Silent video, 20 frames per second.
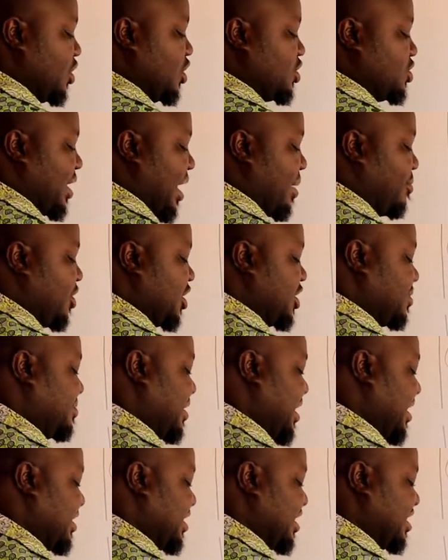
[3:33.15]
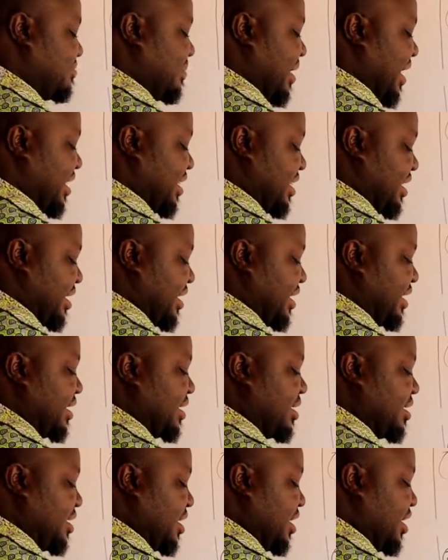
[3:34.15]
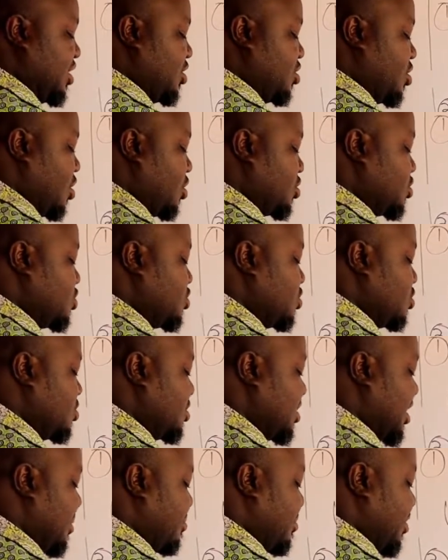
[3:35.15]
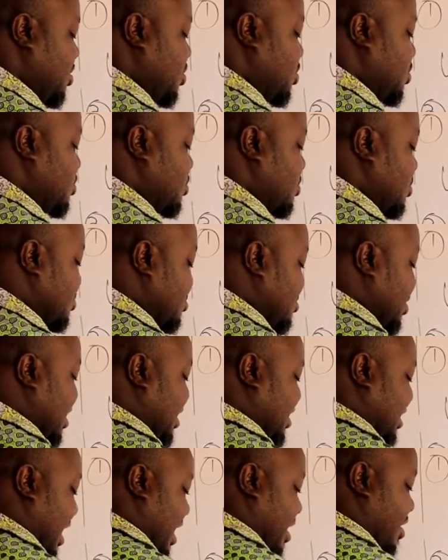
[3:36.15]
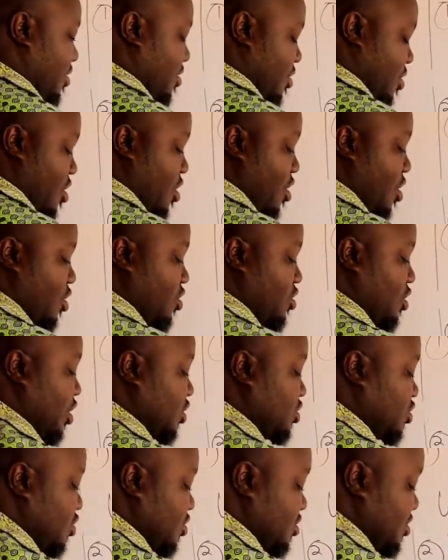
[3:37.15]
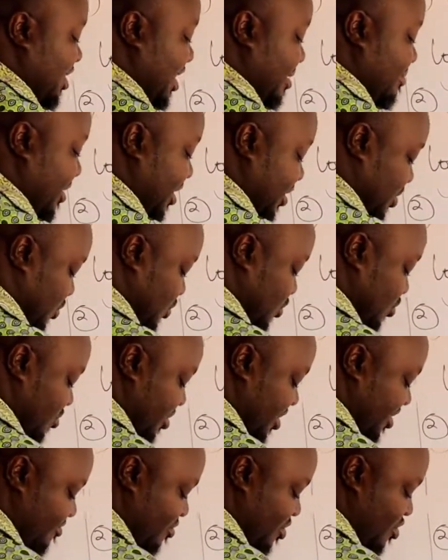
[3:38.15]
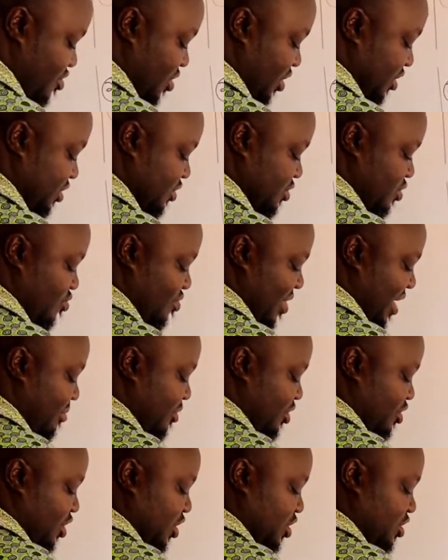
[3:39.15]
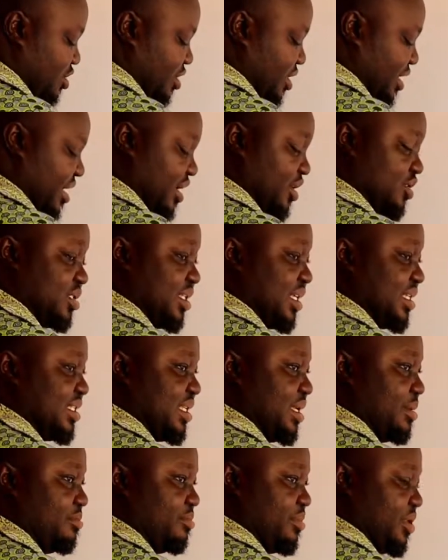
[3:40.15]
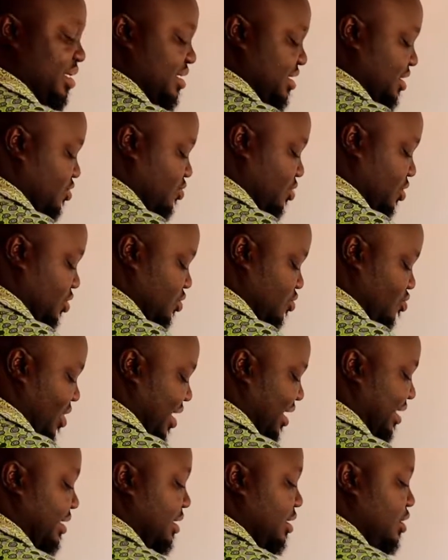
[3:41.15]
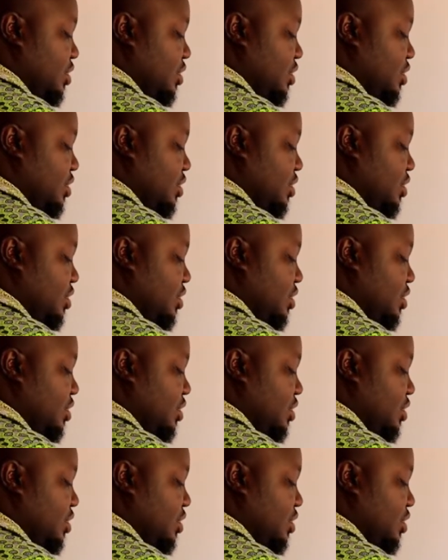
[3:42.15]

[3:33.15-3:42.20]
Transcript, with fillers: So I multiply this by 3. 3 log 2 to the base 2. Now, log 2 to the base 2 will give me what? 1. Because log 8 to the same base is what? 1.